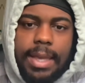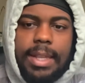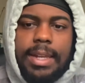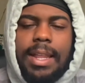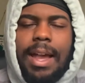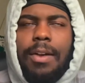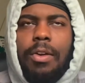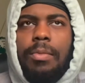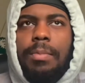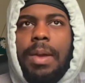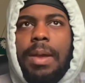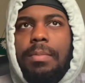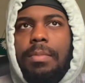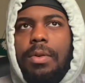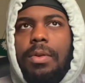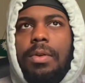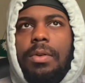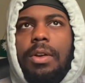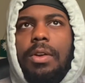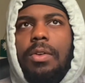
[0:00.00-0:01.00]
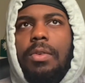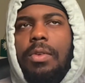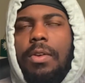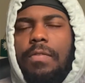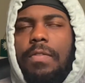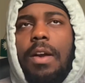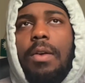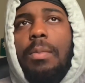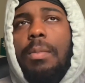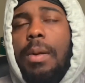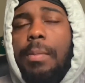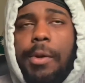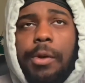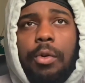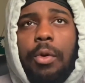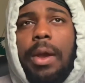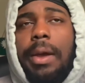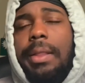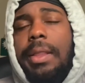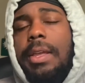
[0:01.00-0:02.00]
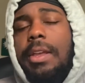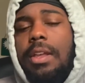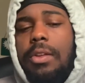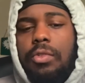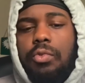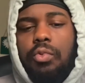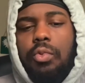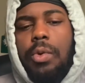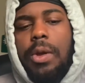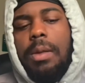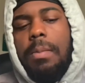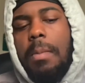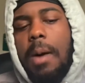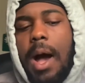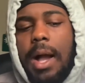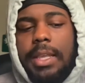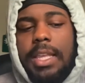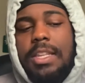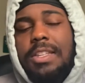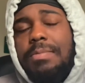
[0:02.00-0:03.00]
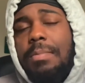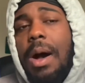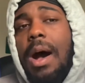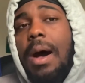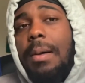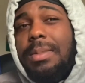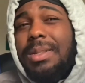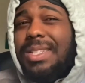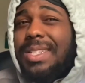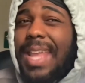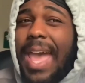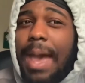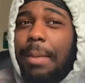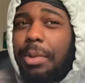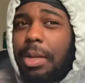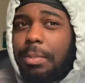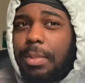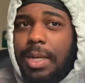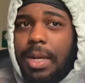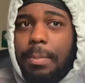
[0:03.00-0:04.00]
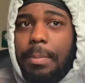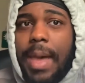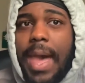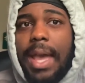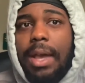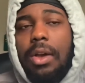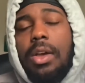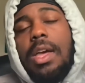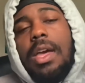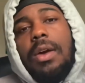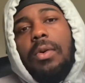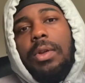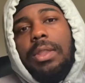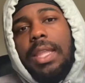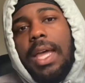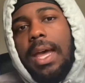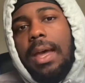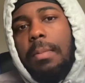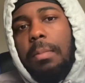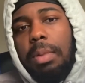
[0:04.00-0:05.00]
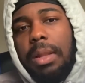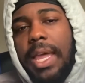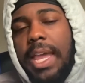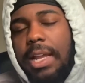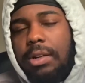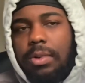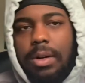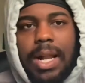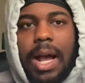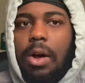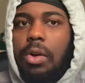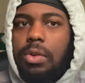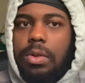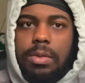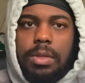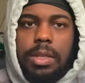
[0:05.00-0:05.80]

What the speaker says: And I remember, if I remember correctly, it was when Maki's mom stabbed him in the back with that blade without,